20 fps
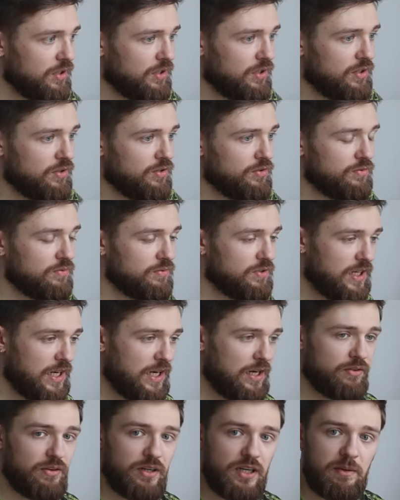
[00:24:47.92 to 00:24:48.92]
you know,
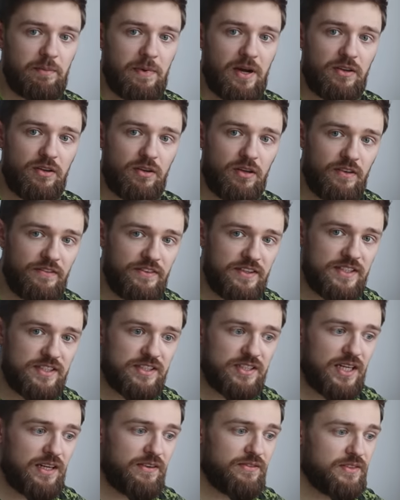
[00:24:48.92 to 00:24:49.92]
caring about all of the
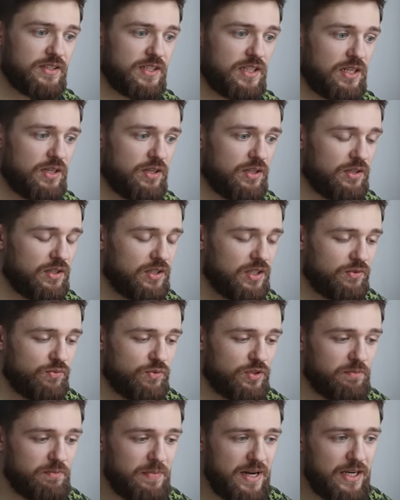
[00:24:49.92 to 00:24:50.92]
safety
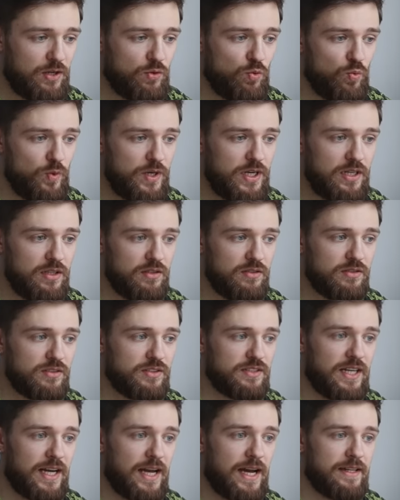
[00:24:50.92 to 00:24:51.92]
would make
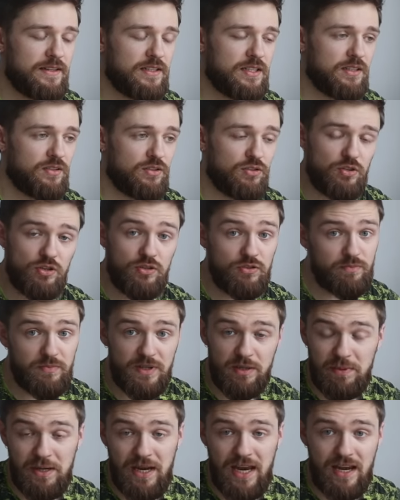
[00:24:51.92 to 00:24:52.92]
wheels that don't
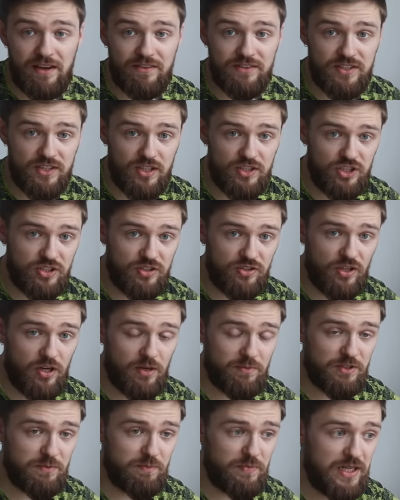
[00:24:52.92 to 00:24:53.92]
maybe have such a
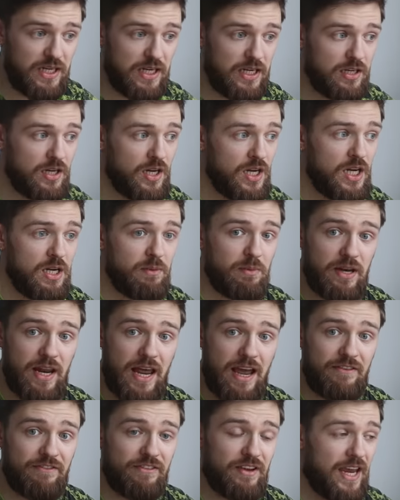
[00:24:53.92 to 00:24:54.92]
top speed, but
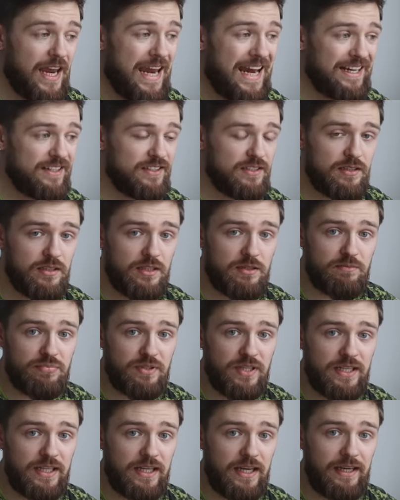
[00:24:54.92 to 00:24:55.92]
have excellent
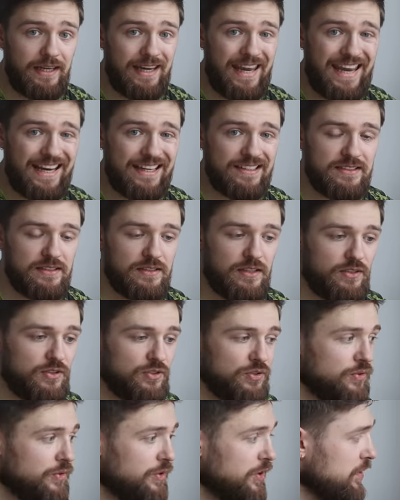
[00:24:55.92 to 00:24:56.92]
braking, excellent
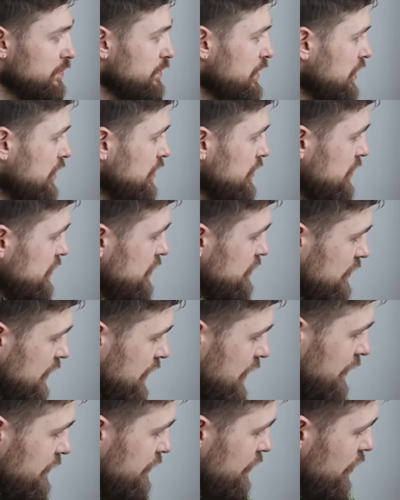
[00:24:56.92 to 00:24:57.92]
torque, because
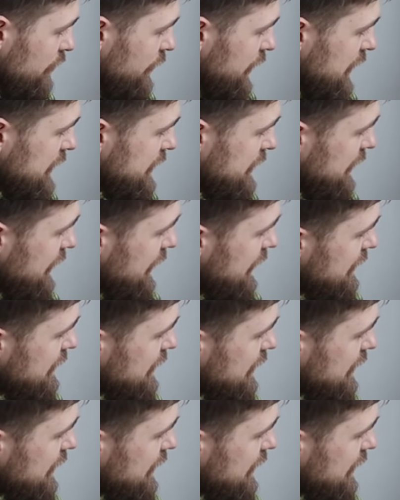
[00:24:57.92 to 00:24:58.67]
I've already seen